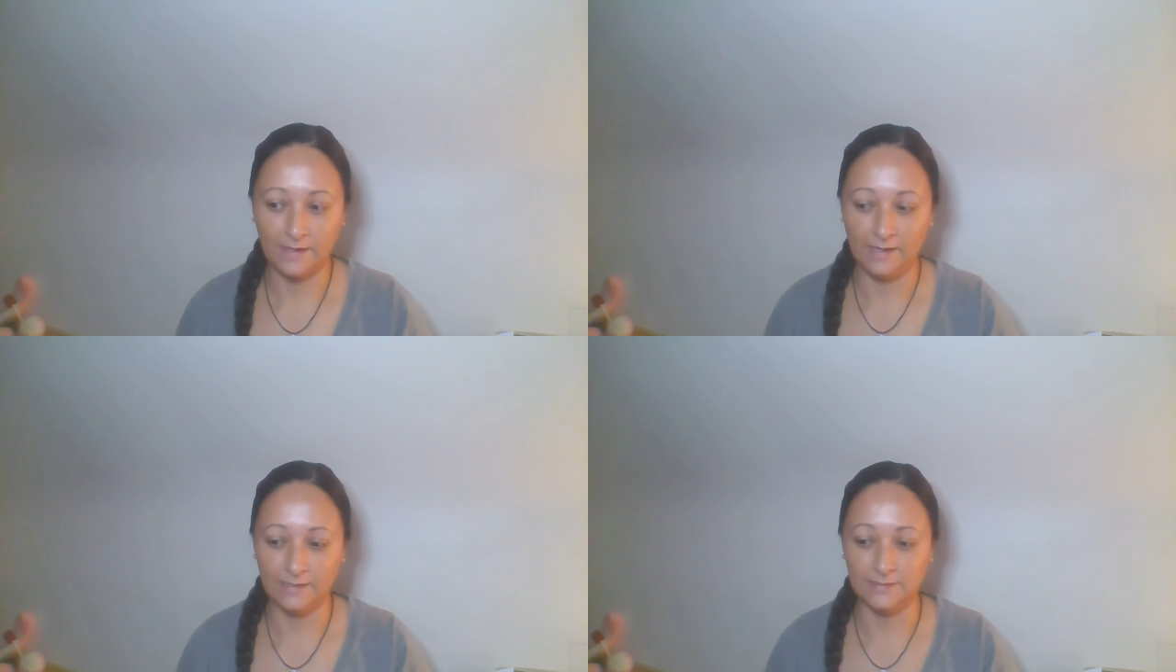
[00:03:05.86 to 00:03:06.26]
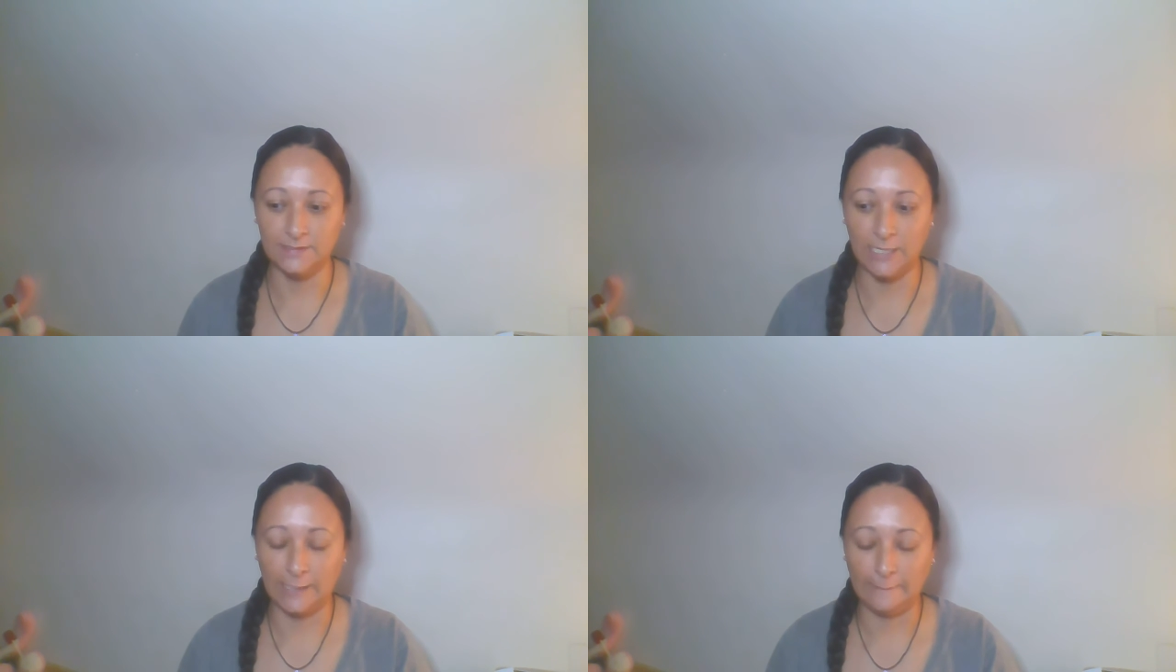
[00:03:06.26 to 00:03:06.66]

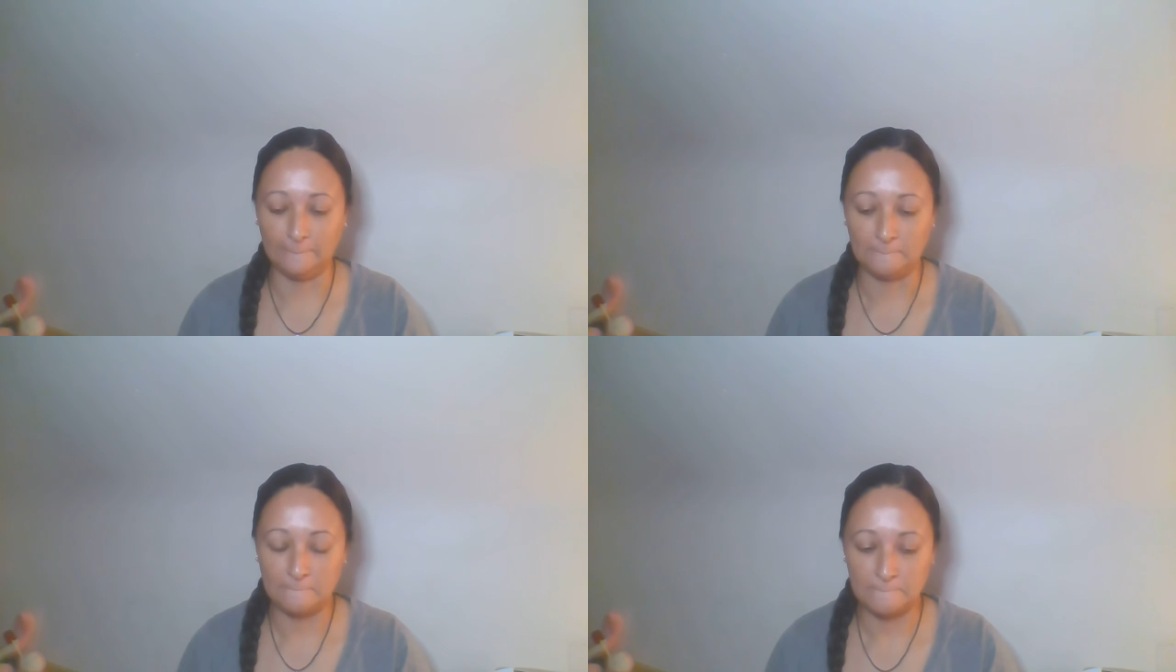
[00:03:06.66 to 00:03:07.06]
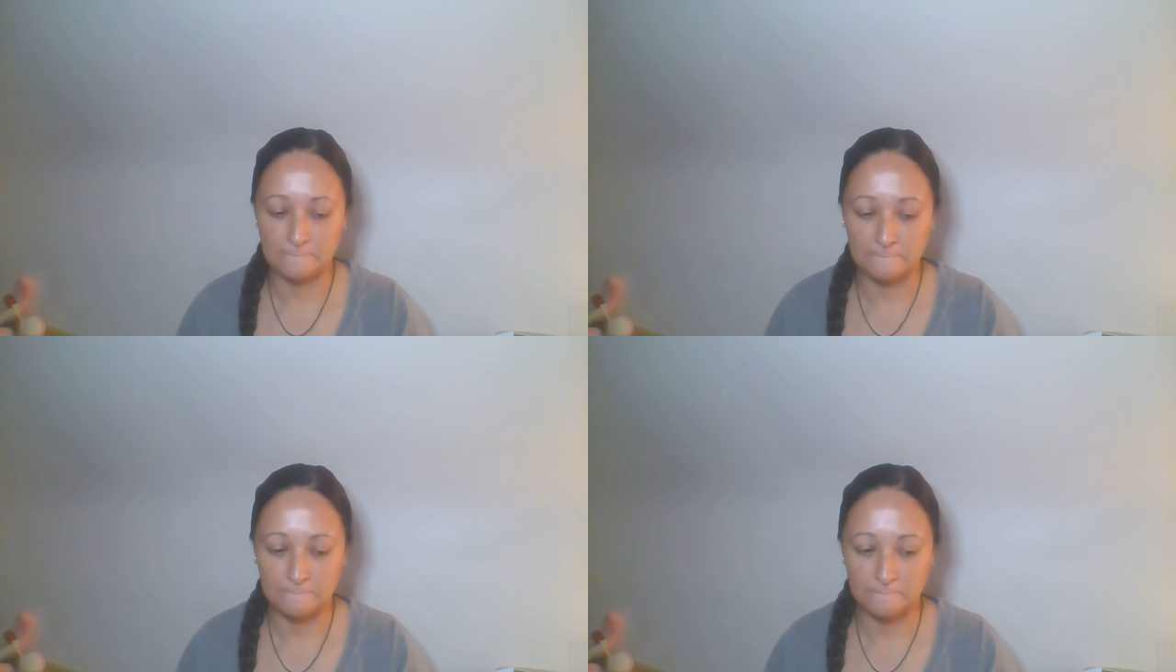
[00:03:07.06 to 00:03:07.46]
And um,
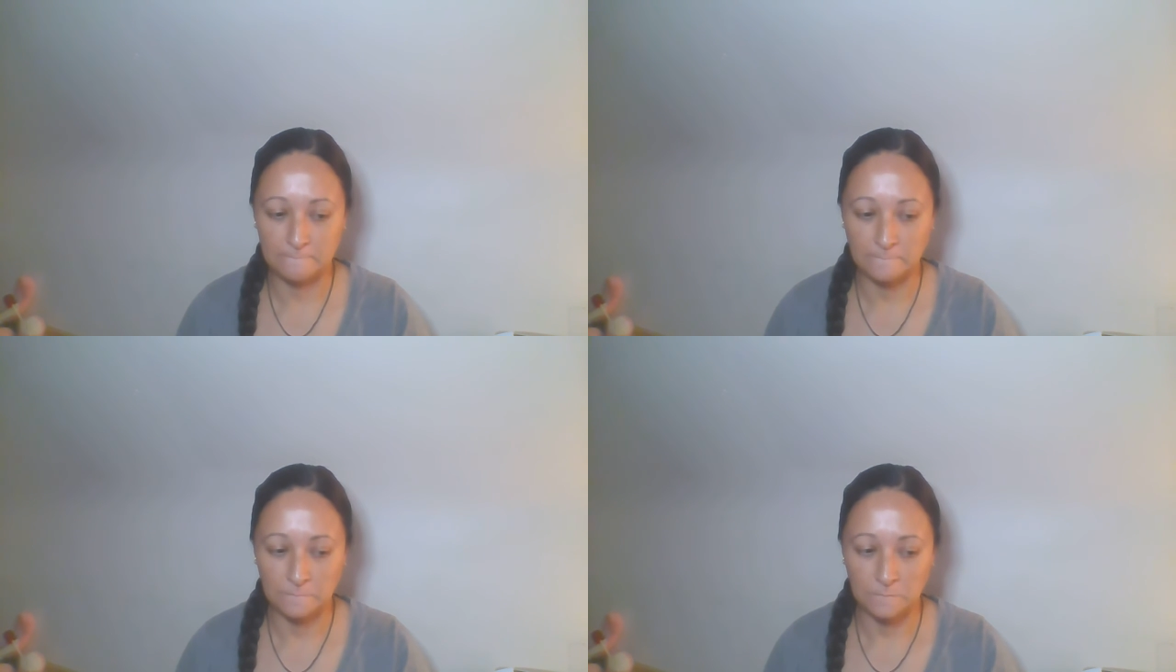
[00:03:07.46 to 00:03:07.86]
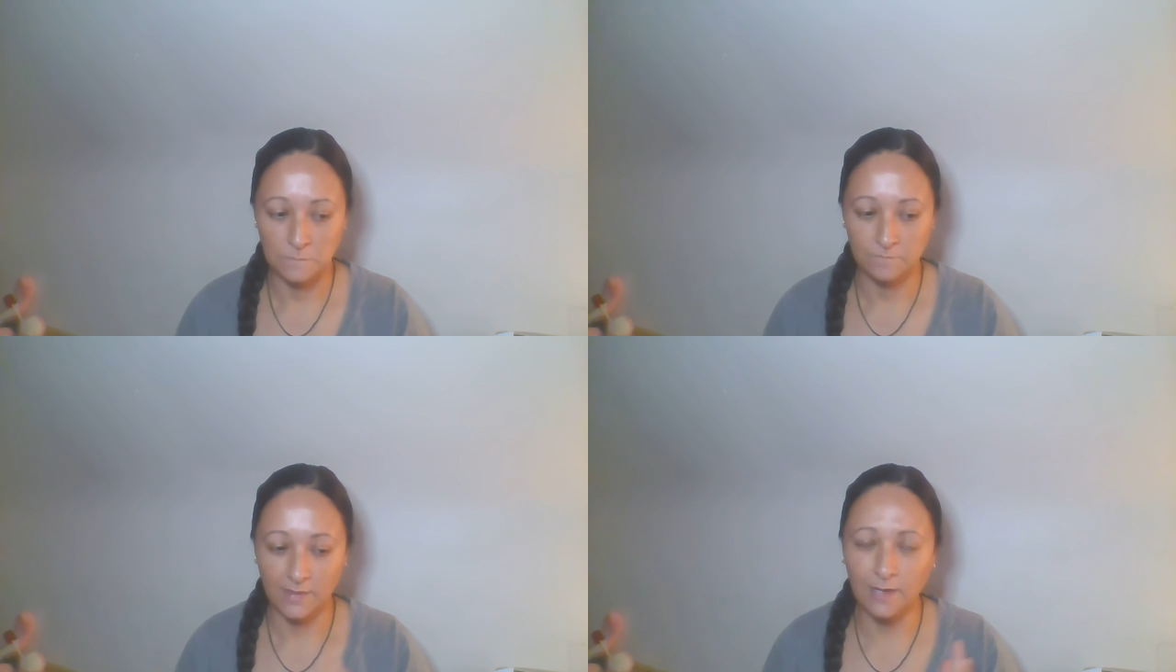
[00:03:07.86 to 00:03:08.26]

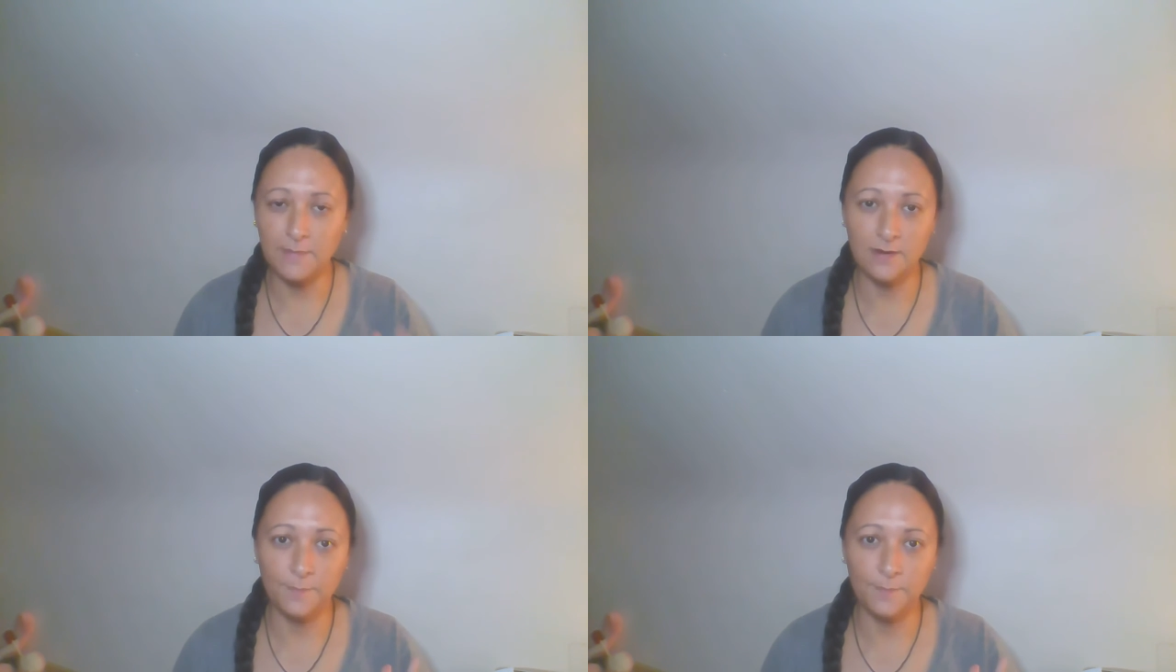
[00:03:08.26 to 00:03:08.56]
I made